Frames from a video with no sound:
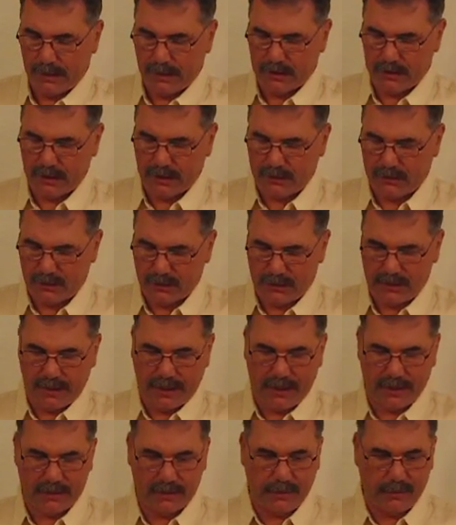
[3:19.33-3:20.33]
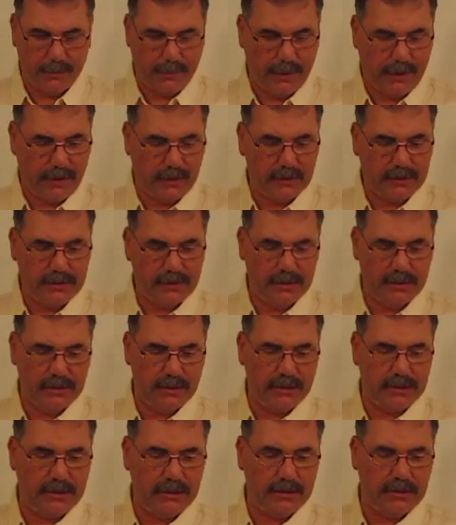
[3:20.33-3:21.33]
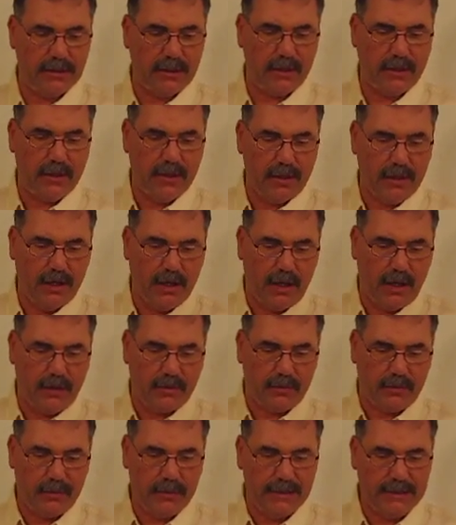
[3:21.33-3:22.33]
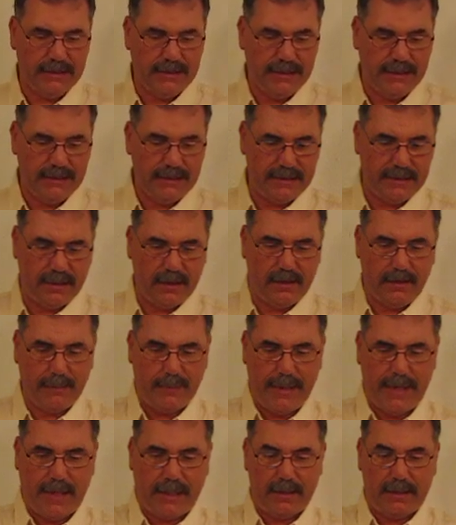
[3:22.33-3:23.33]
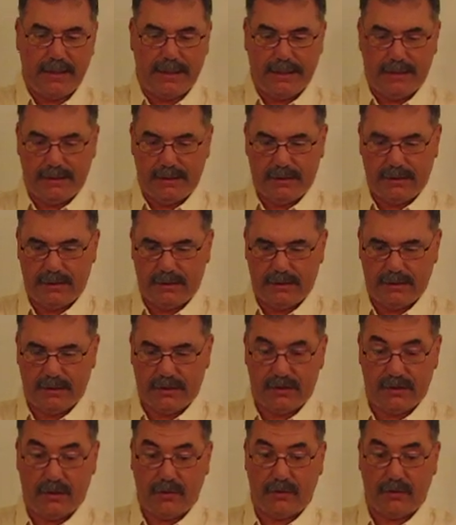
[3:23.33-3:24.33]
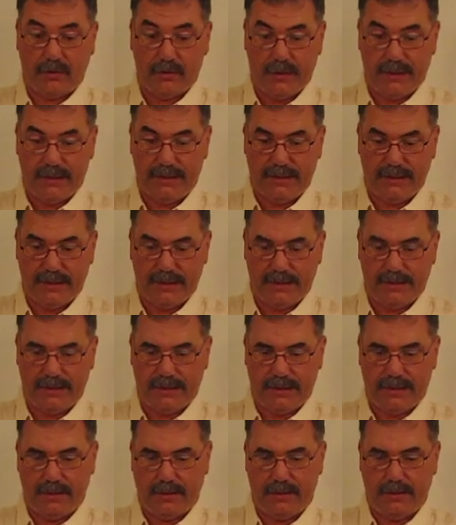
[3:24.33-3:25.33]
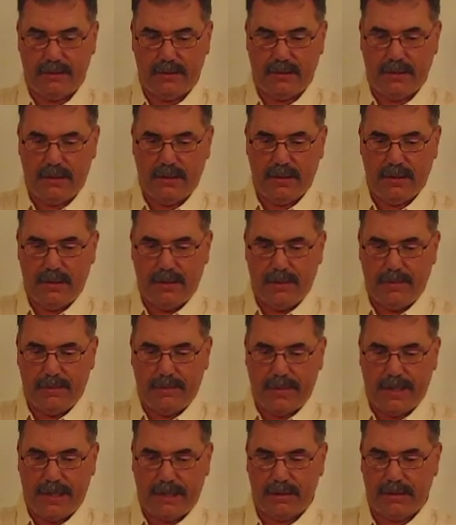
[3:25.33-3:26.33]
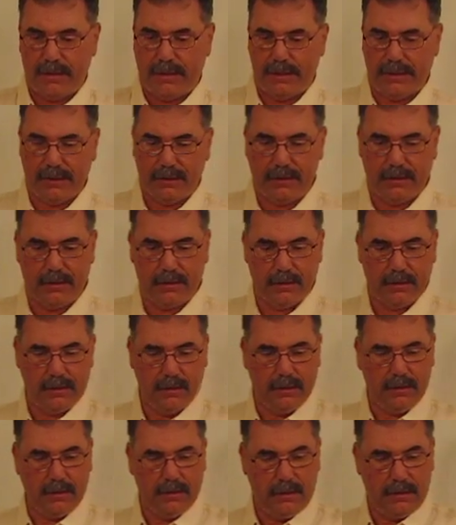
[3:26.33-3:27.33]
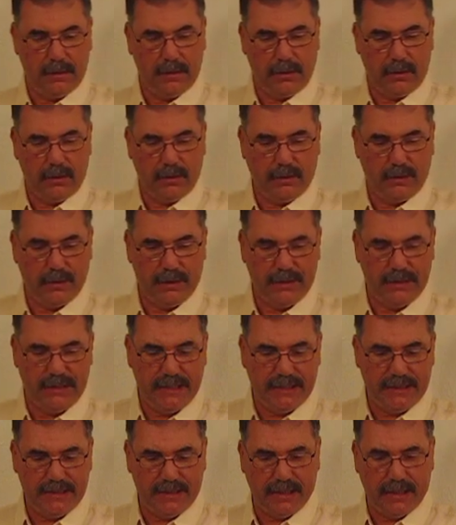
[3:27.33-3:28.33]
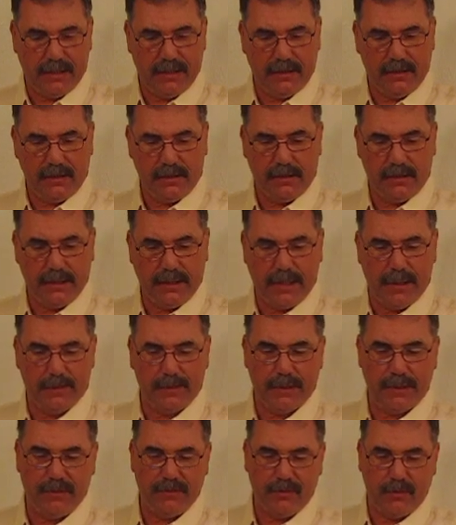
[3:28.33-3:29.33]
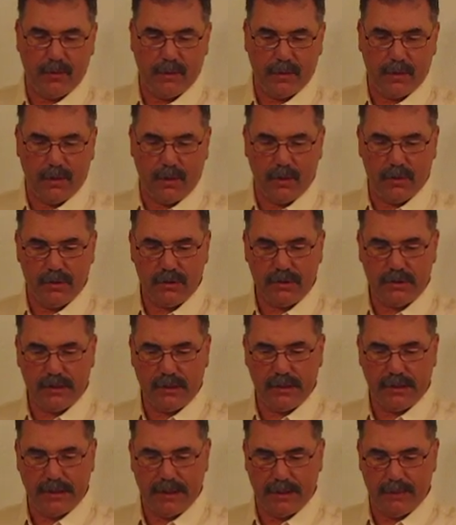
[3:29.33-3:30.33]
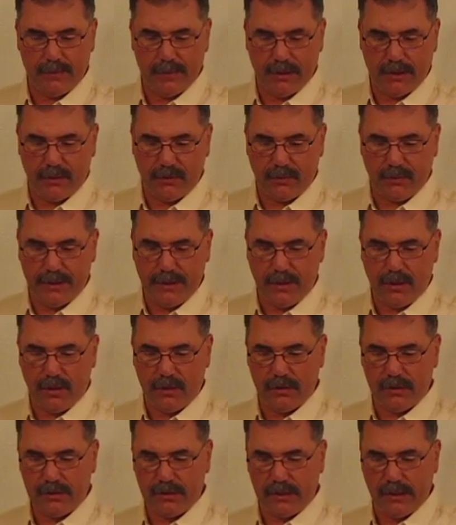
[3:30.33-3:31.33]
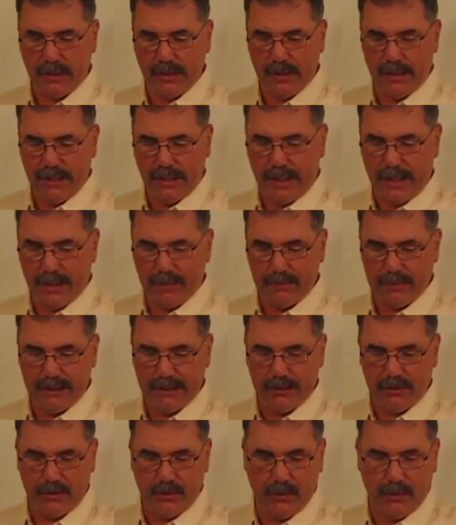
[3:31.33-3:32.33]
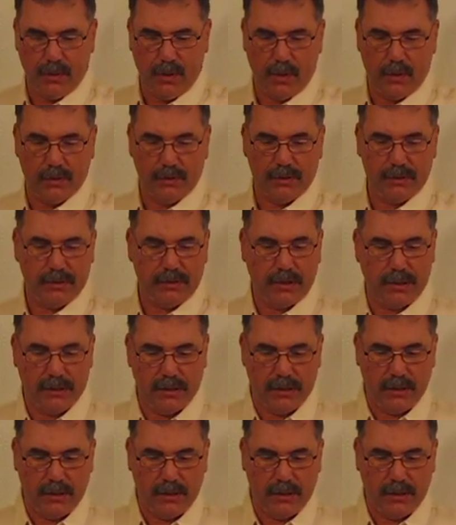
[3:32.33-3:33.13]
Just for size comparison, this is a, a three C-cell Maglite. Just a three C-cell Maglite. Three C-cell, M D four host, M D three host, M D two host.